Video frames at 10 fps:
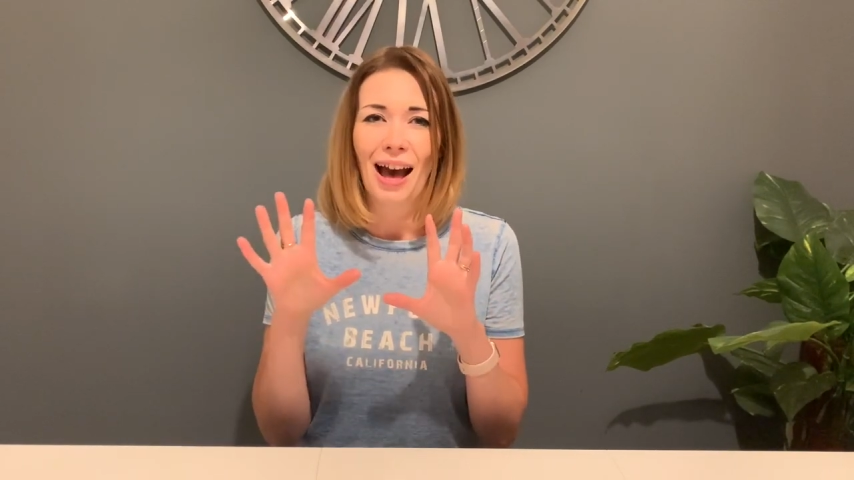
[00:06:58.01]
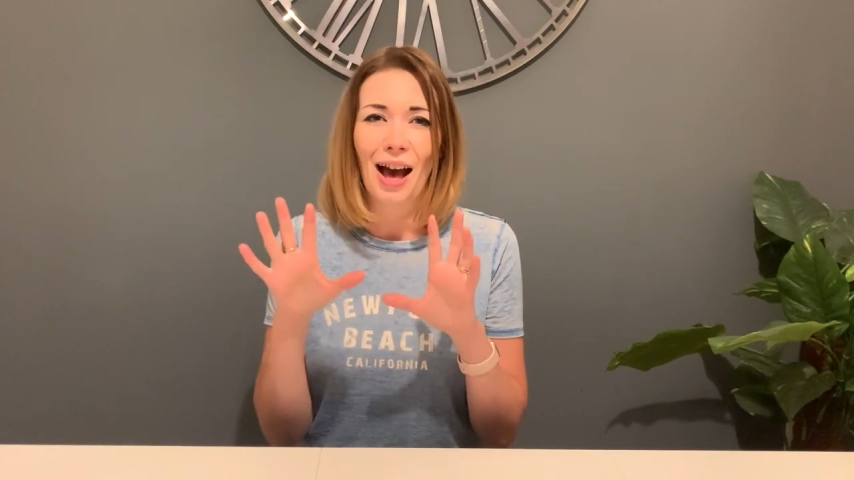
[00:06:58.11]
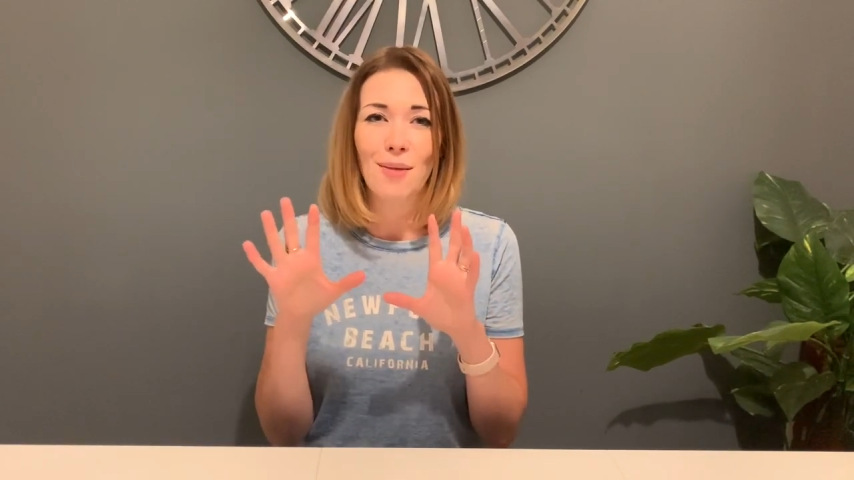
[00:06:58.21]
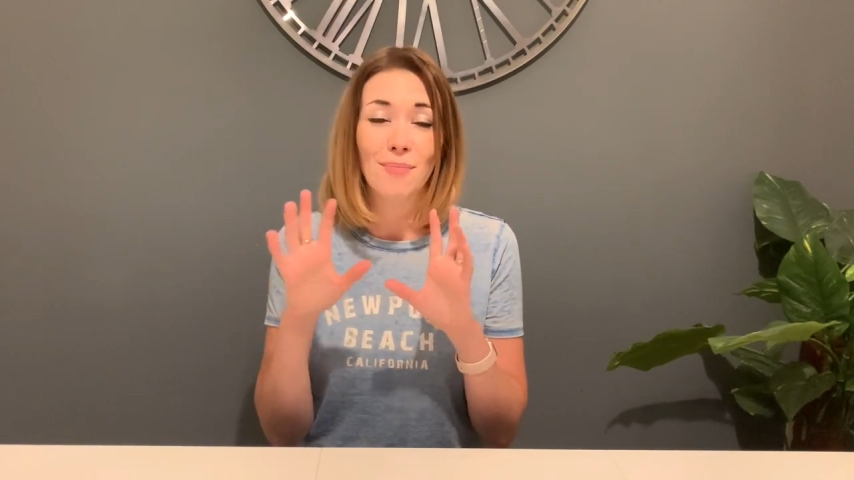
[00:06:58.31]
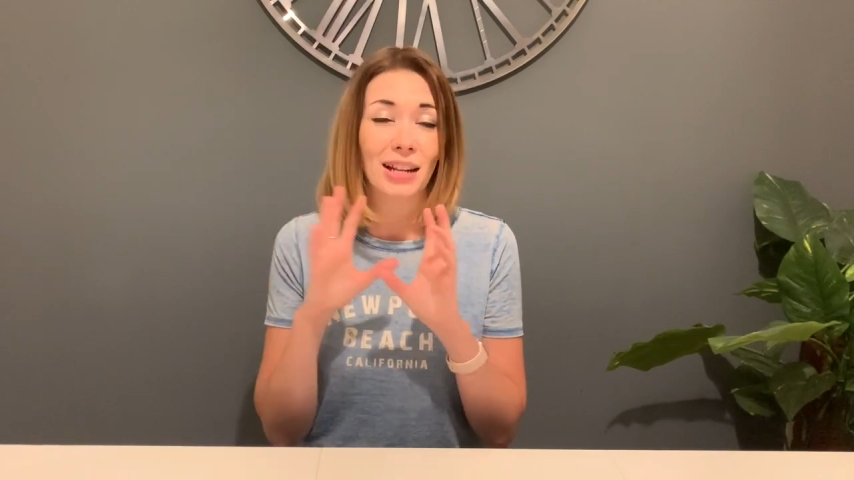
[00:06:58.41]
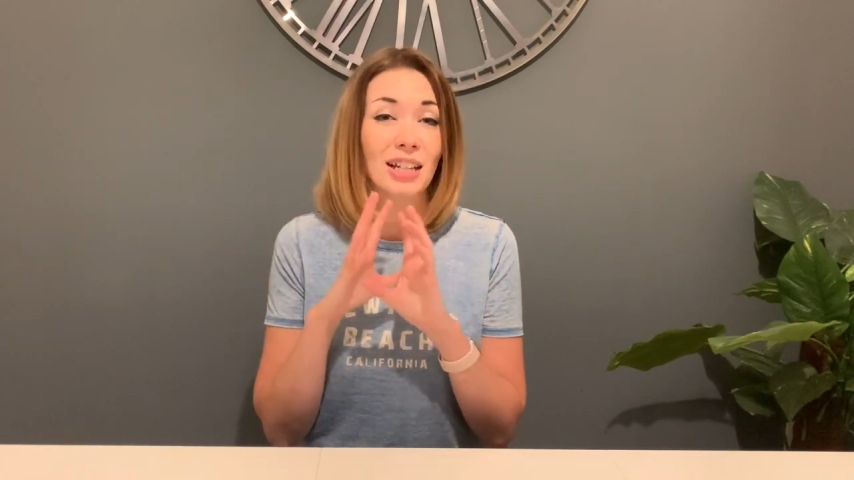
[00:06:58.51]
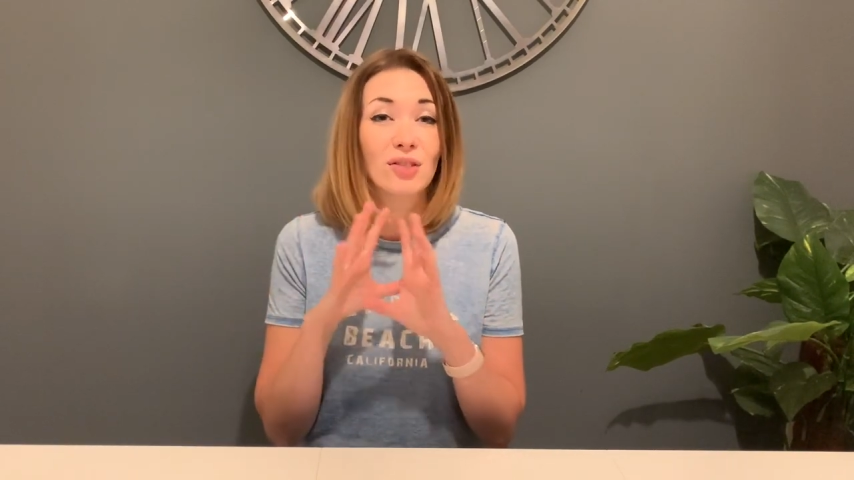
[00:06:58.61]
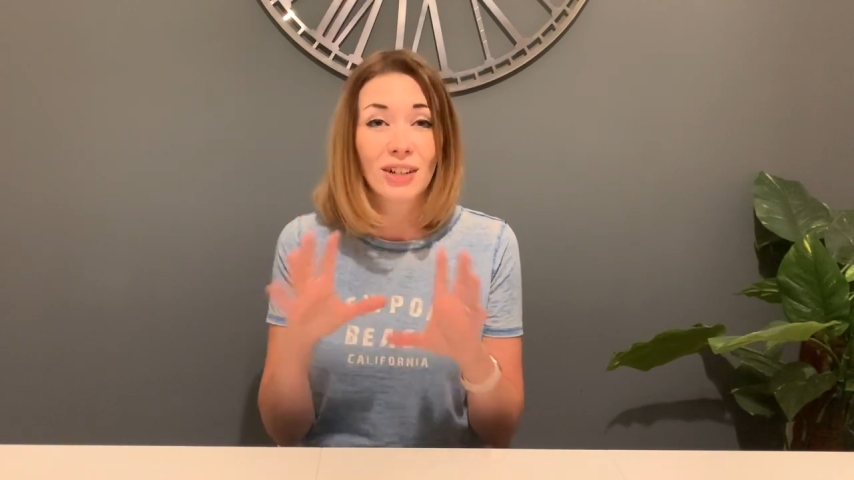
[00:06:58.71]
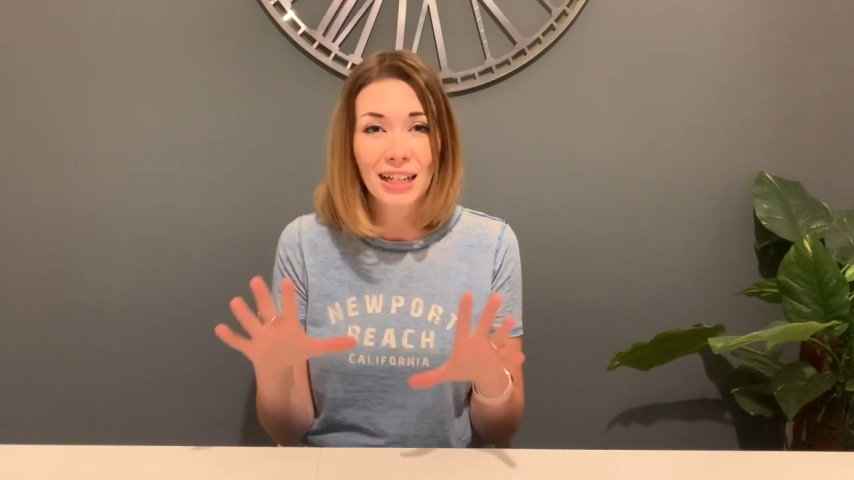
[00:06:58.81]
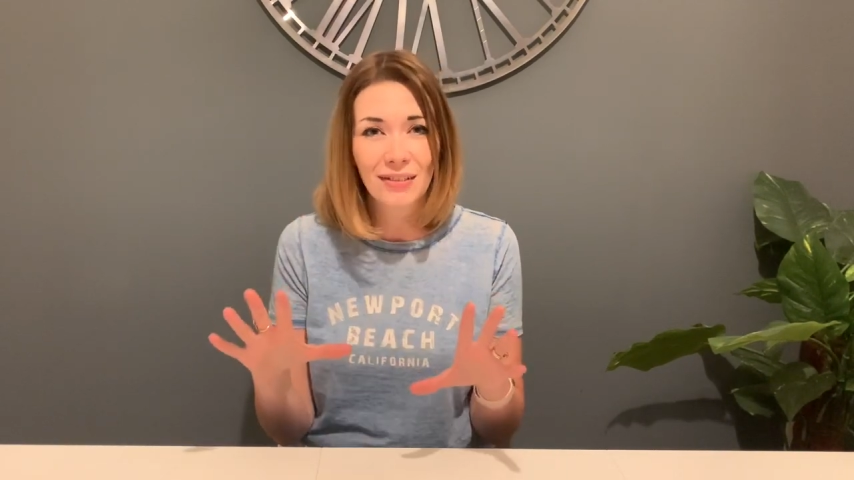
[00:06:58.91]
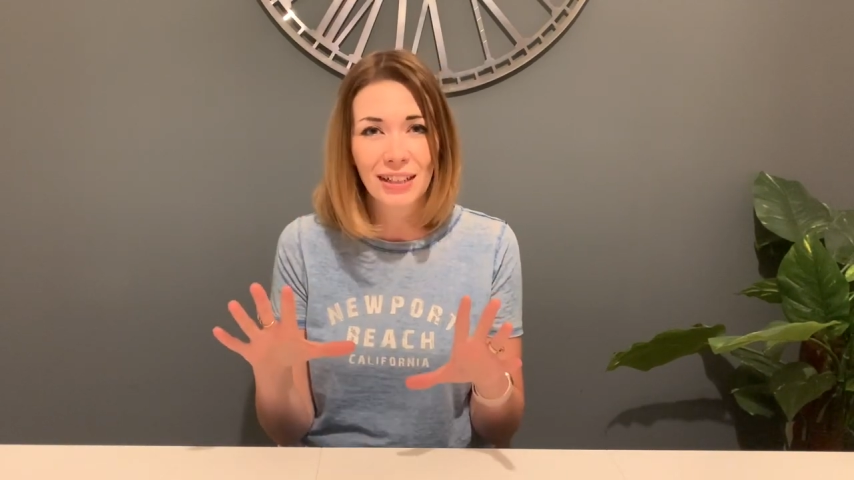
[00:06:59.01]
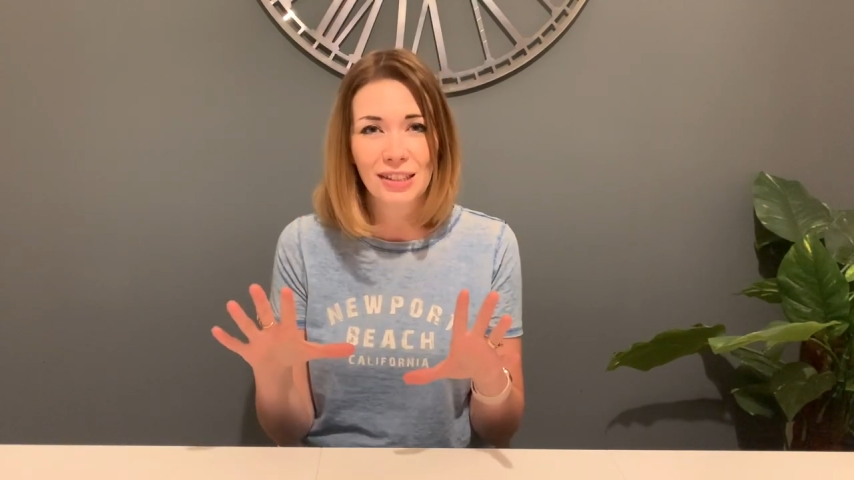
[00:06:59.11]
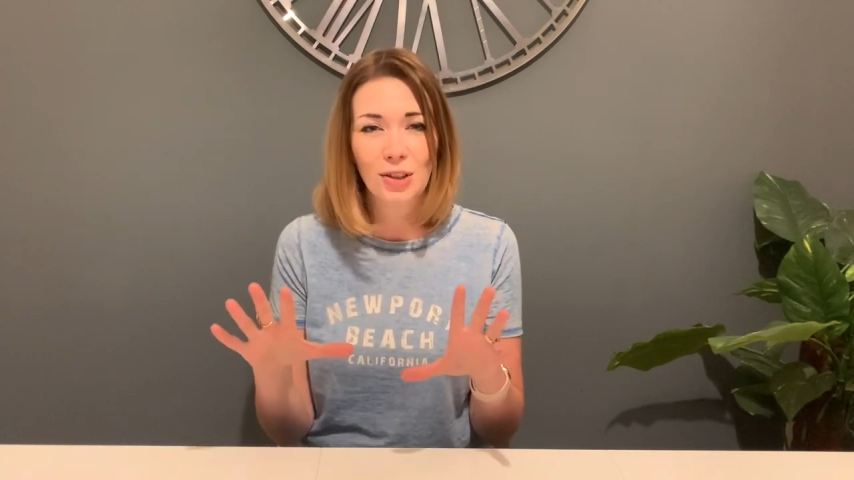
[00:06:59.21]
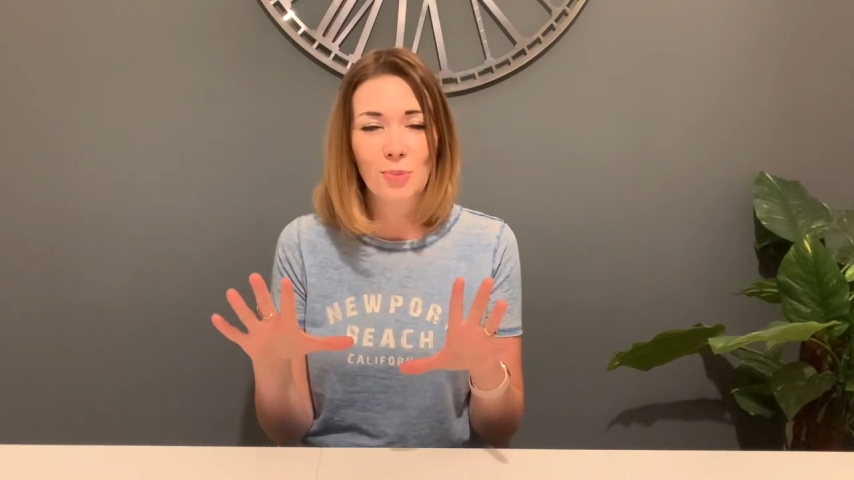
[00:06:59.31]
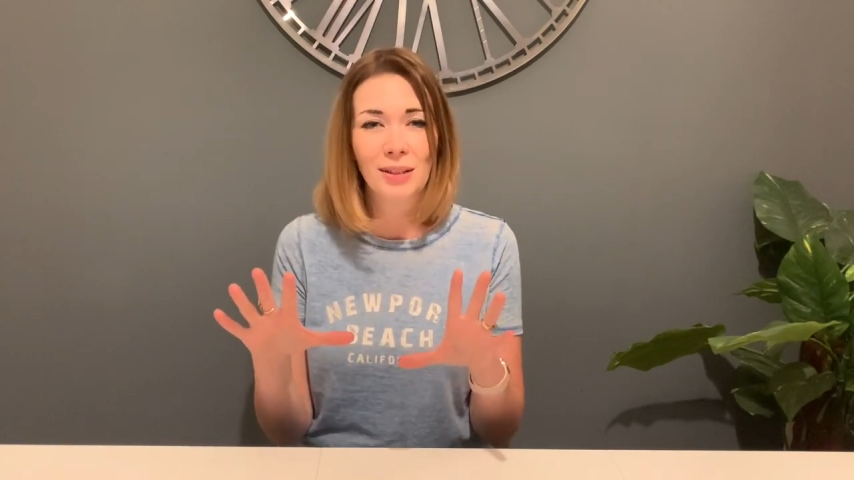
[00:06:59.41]
um, but it is really, really
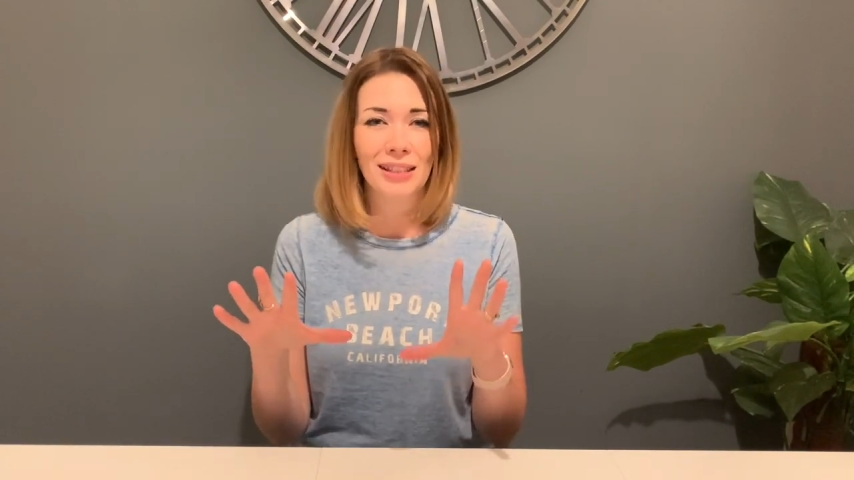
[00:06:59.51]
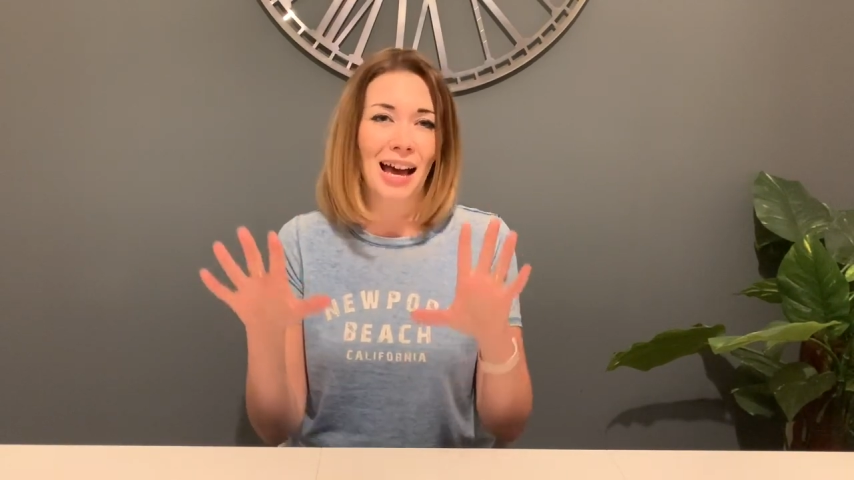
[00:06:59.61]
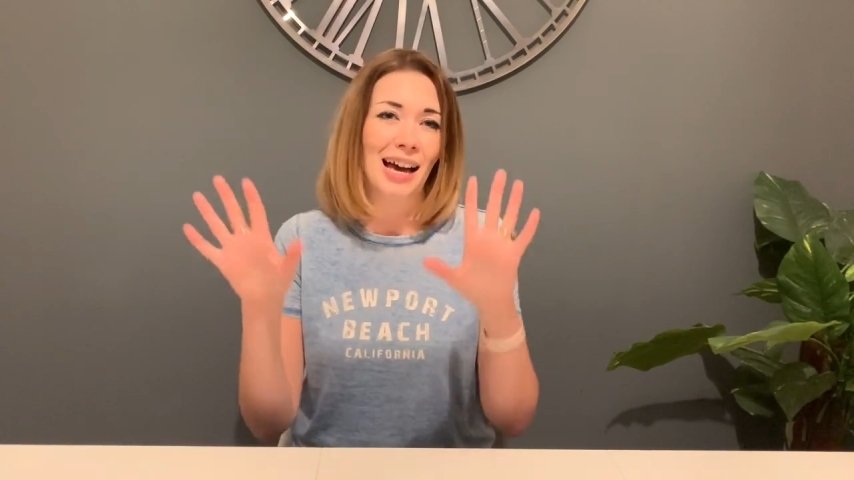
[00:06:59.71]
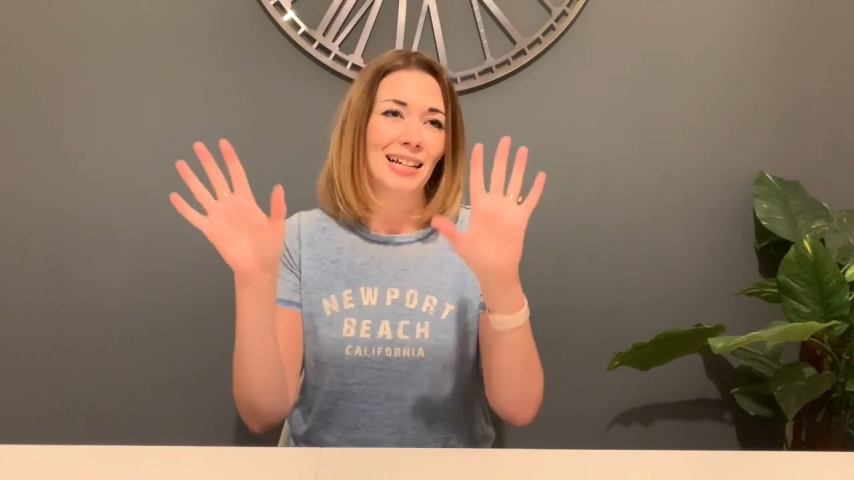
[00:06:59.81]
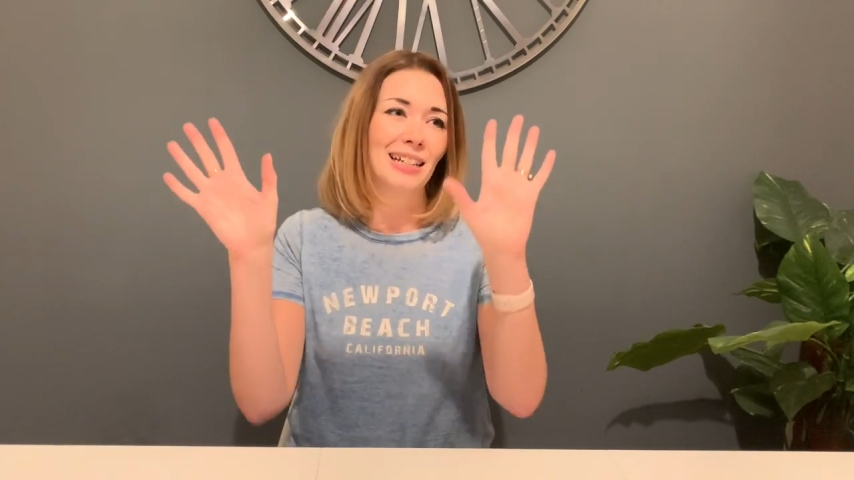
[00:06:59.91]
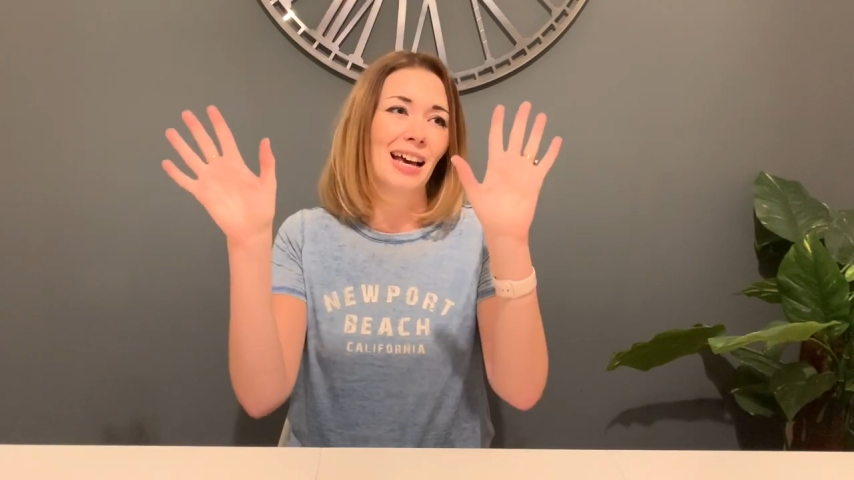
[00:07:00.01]
super sad,